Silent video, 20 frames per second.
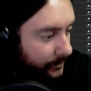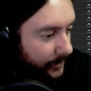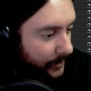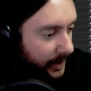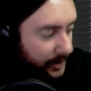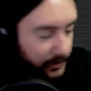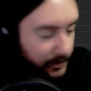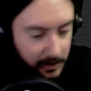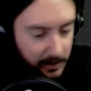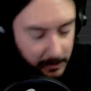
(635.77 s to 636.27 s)

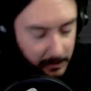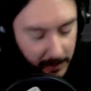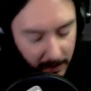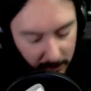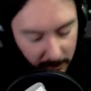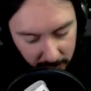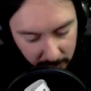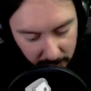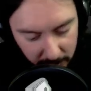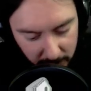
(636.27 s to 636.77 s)
This was
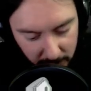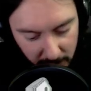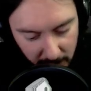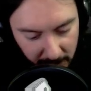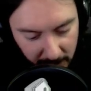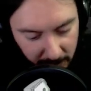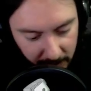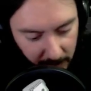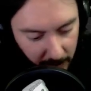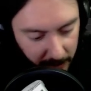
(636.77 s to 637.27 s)
about, I
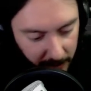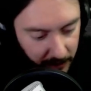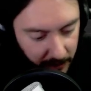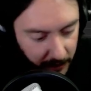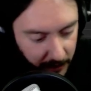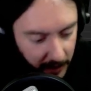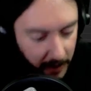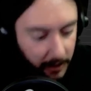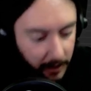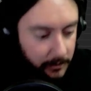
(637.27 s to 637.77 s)
don't know, a year
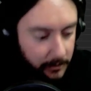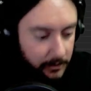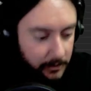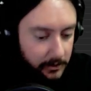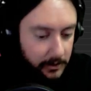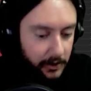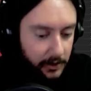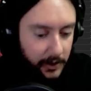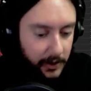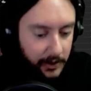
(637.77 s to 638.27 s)
ago,
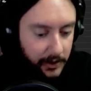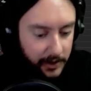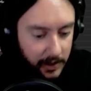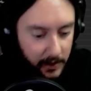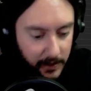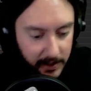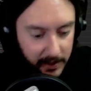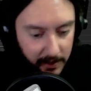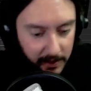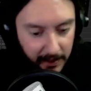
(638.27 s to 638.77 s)
2 years ago.
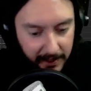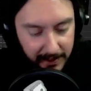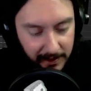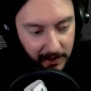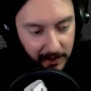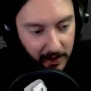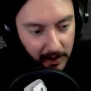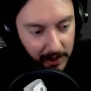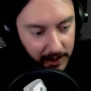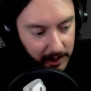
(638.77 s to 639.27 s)
He still has his
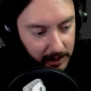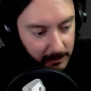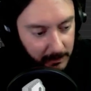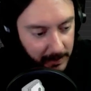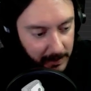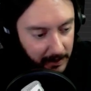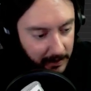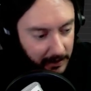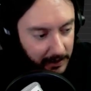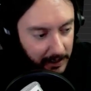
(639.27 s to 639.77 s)
college
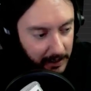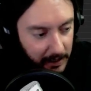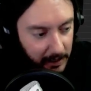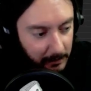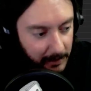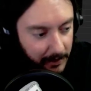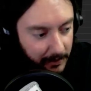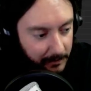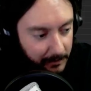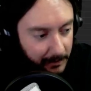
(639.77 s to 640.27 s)

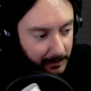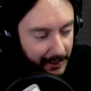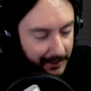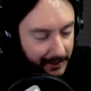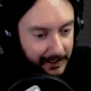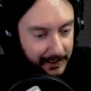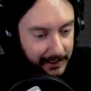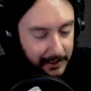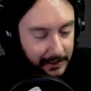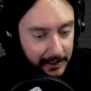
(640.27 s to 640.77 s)
email back
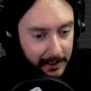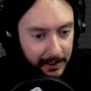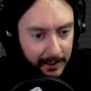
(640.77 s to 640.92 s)
then.